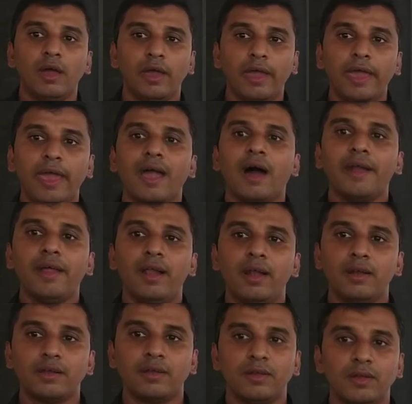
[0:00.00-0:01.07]
young
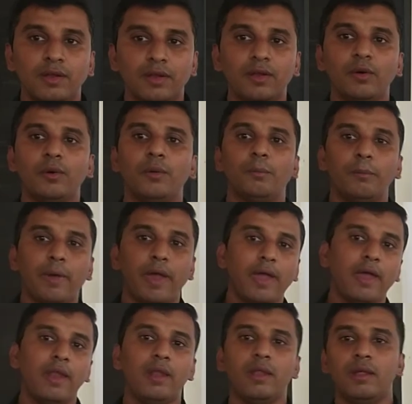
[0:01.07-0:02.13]
adult,
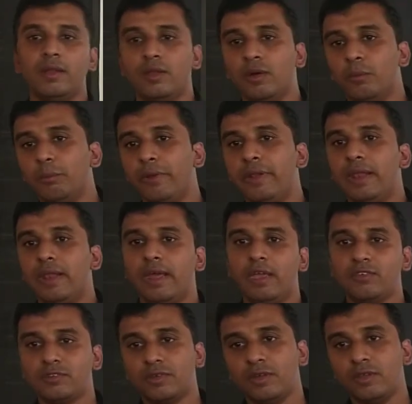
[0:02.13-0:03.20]
man,
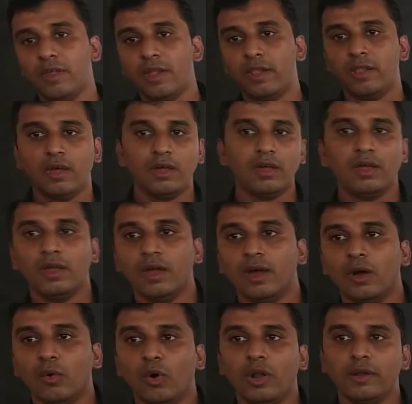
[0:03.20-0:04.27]
middle-aged, then the
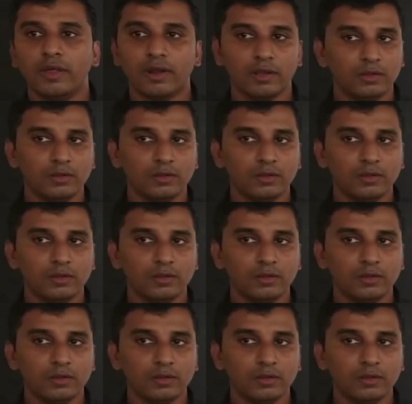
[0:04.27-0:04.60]
older,